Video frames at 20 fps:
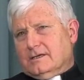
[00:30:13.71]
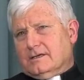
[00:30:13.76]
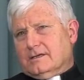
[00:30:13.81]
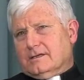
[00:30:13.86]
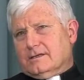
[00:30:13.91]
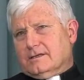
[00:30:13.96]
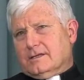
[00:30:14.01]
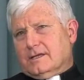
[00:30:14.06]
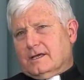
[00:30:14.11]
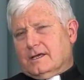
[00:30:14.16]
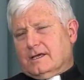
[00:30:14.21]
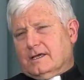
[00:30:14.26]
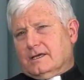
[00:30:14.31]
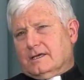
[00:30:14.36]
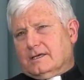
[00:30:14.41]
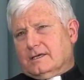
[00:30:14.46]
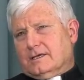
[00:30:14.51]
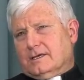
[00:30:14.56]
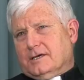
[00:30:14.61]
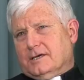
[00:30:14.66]

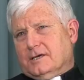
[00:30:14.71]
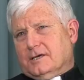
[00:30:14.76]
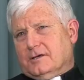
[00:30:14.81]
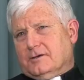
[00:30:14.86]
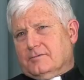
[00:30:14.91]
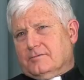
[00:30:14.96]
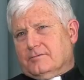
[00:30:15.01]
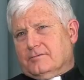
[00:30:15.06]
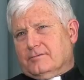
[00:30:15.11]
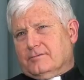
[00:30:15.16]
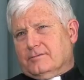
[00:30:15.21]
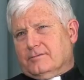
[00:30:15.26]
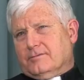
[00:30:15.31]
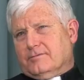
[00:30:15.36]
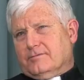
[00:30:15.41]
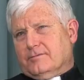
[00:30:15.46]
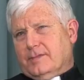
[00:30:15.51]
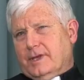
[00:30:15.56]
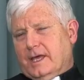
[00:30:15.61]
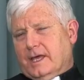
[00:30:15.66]
They
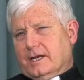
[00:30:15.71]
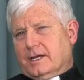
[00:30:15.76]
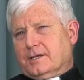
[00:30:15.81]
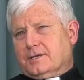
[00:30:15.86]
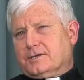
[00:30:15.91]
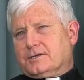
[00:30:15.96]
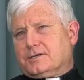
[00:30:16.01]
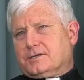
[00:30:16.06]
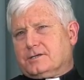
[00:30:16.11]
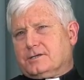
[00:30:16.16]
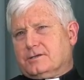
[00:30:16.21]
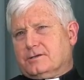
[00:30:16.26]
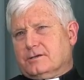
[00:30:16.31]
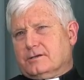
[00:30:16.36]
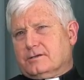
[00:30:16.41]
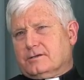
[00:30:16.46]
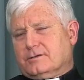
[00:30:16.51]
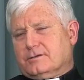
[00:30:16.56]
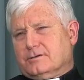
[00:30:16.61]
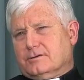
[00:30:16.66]
managed
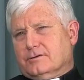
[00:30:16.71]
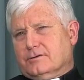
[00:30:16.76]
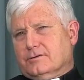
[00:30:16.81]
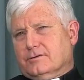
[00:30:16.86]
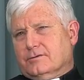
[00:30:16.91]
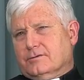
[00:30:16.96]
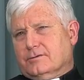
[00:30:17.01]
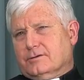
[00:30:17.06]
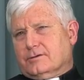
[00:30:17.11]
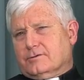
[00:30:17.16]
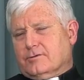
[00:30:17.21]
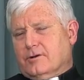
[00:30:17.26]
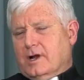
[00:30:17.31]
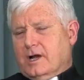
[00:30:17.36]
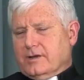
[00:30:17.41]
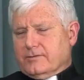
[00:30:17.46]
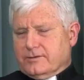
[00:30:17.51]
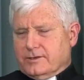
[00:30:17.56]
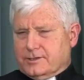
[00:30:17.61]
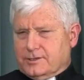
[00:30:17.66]
to
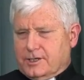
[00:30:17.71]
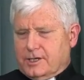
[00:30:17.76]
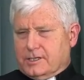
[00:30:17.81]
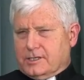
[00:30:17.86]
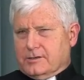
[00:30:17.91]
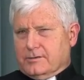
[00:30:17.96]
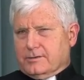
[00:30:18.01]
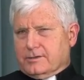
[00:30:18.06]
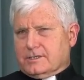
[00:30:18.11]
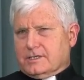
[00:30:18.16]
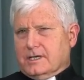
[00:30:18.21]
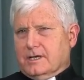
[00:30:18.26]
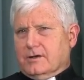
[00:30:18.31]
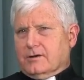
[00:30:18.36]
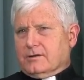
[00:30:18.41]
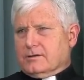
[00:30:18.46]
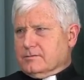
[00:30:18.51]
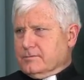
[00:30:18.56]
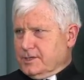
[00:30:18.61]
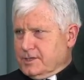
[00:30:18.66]
drive the Jesuits
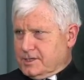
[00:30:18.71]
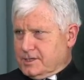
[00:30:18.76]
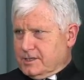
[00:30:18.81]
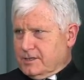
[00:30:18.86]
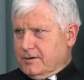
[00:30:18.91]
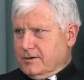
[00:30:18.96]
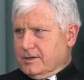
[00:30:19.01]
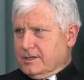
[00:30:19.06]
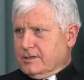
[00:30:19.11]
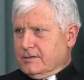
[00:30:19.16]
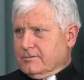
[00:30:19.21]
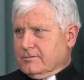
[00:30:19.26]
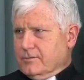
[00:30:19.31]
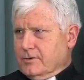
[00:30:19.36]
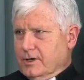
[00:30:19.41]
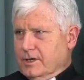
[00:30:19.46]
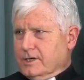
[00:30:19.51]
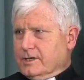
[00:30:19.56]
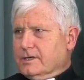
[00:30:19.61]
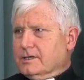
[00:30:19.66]
out of the missionary
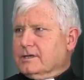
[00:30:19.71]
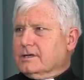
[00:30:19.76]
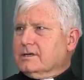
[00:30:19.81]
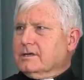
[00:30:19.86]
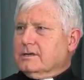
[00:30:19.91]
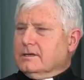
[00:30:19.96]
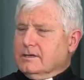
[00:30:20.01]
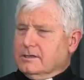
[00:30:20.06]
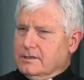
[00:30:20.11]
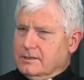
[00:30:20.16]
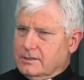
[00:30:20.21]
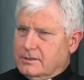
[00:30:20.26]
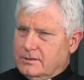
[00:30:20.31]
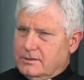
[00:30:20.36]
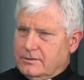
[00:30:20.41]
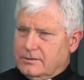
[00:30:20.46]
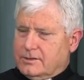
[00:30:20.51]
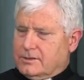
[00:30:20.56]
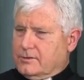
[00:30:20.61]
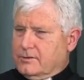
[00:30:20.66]
work
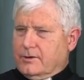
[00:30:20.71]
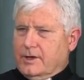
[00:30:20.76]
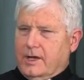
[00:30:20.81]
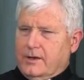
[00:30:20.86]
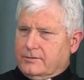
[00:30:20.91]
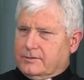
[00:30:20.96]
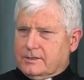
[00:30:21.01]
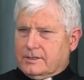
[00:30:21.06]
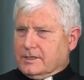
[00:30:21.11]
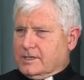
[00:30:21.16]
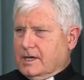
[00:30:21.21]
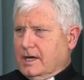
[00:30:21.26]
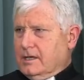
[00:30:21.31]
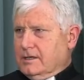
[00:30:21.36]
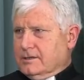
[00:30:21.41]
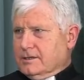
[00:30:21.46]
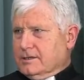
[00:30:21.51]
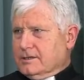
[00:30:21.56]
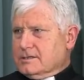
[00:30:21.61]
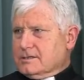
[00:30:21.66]
throughout the
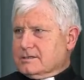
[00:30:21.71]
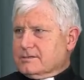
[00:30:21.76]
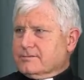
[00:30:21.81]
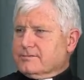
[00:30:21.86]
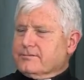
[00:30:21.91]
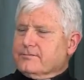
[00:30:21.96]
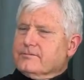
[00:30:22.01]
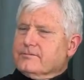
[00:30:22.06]
colonies.